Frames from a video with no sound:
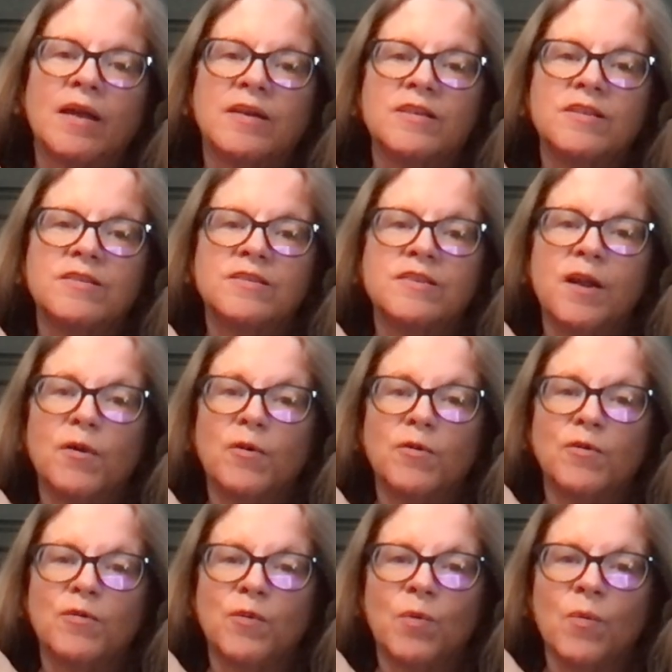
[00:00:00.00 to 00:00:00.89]

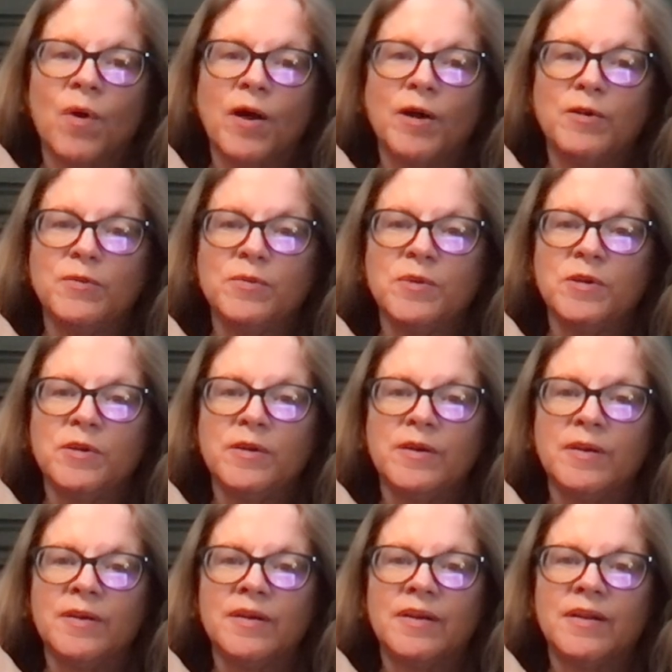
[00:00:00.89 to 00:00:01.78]
Seren of the
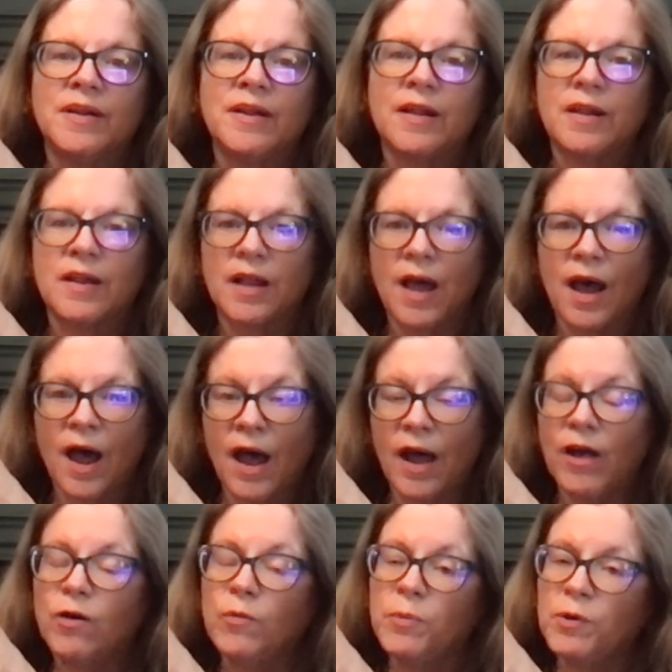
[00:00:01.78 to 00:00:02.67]
Wildwood, I
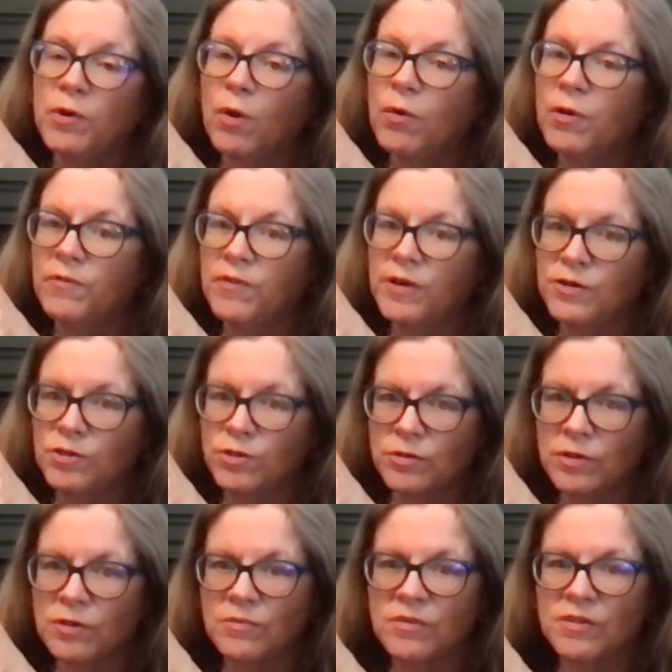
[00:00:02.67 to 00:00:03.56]
hope you go
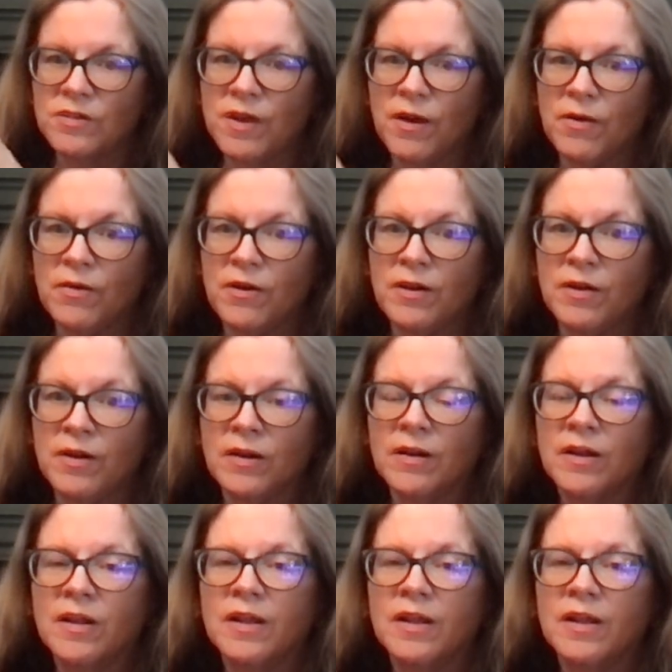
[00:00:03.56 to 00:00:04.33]
adventuring with Seren